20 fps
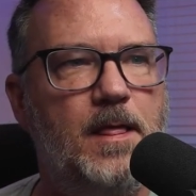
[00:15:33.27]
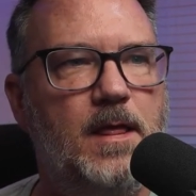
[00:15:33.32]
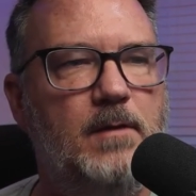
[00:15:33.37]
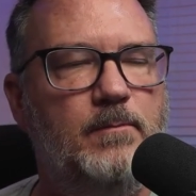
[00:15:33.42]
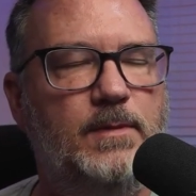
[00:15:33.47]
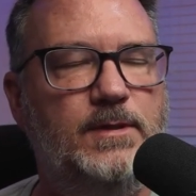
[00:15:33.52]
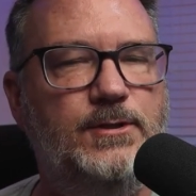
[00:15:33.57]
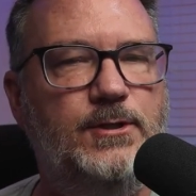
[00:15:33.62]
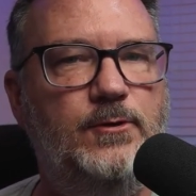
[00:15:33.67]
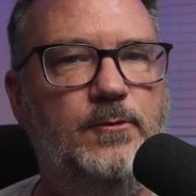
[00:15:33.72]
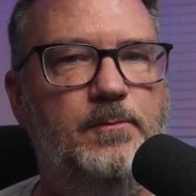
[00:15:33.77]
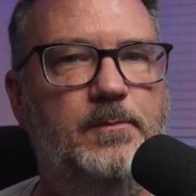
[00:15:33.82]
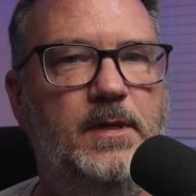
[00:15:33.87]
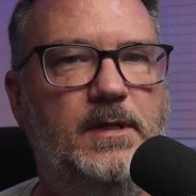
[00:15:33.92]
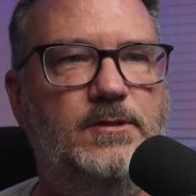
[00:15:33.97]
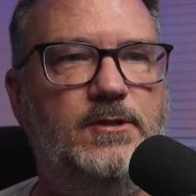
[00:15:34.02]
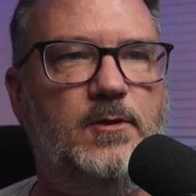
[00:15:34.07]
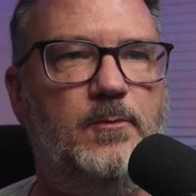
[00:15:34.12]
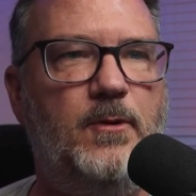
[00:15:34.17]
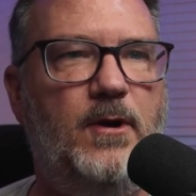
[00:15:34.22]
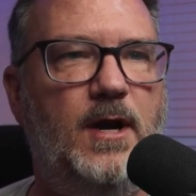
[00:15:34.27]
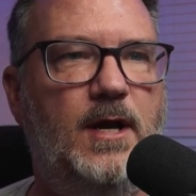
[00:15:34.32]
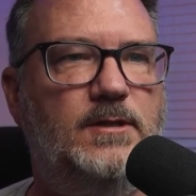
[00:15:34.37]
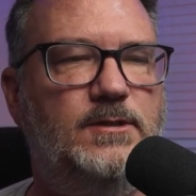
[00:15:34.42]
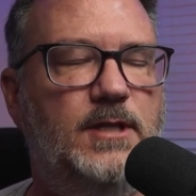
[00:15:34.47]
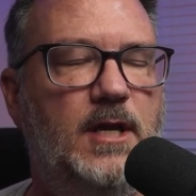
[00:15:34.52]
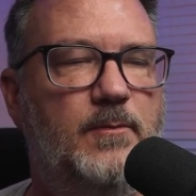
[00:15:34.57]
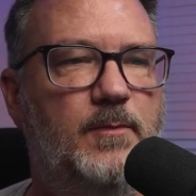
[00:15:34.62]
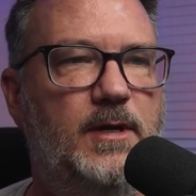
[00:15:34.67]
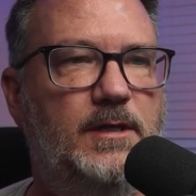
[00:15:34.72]
But you'd be
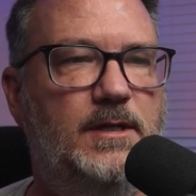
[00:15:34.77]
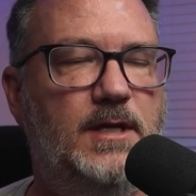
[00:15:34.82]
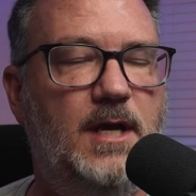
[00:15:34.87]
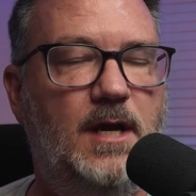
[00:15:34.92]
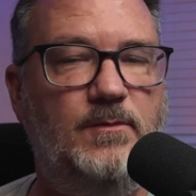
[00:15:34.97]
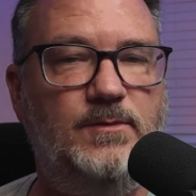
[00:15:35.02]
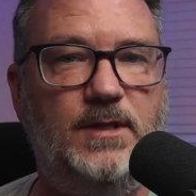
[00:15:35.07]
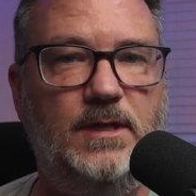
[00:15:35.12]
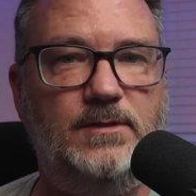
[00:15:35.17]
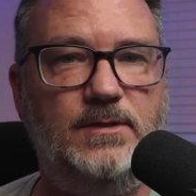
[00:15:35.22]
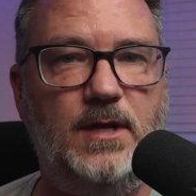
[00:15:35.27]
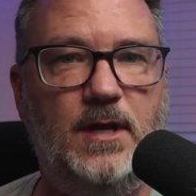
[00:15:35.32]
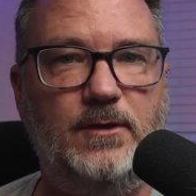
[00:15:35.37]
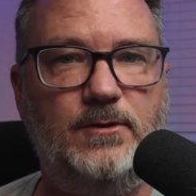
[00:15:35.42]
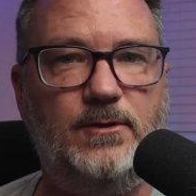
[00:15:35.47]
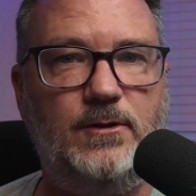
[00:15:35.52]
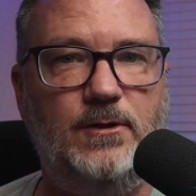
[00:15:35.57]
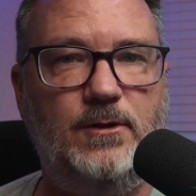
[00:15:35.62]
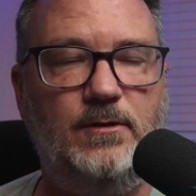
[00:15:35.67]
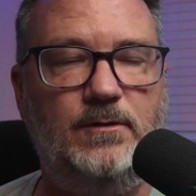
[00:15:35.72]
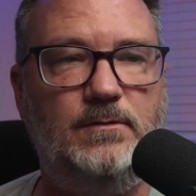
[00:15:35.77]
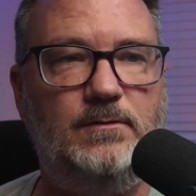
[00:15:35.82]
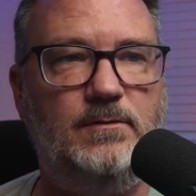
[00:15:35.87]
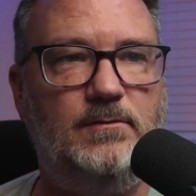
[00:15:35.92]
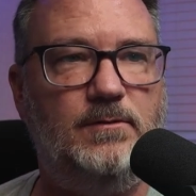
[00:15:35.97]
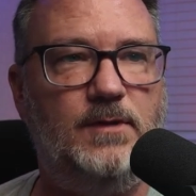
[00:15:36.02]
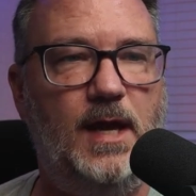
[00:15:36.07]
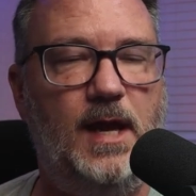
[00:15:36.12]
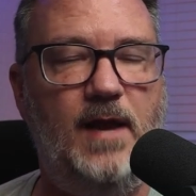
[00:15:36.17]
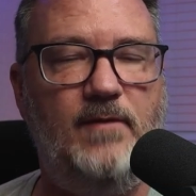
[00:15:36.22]
surprised how many times that's not true.
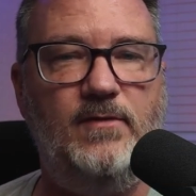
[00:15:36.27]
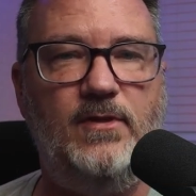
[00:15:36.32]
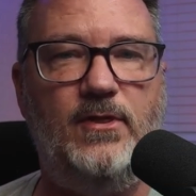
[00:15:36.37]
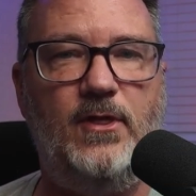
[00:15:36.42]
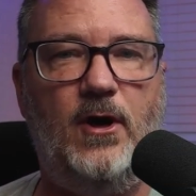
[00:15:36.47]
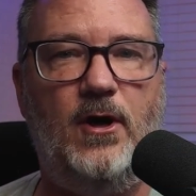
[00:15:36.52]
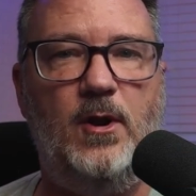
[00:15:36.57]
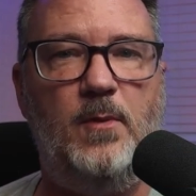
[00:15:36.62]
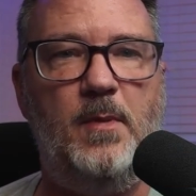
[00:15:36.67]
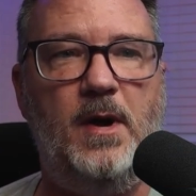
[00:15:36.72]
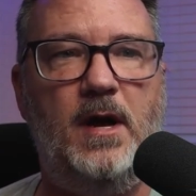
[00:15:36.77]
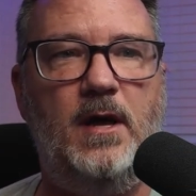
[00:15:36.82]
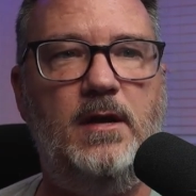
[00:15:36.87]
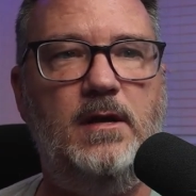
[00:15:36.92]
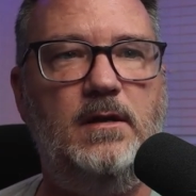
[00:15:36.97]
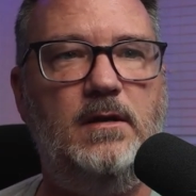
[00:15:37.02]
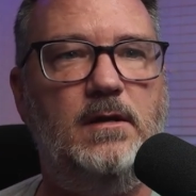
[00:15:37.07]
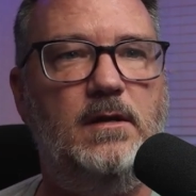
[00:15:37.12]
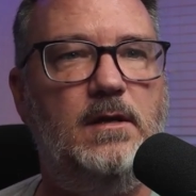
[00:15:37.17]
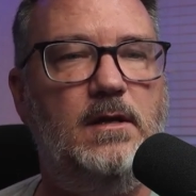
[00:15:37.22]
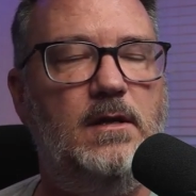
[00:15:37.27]
They haven't thought about it.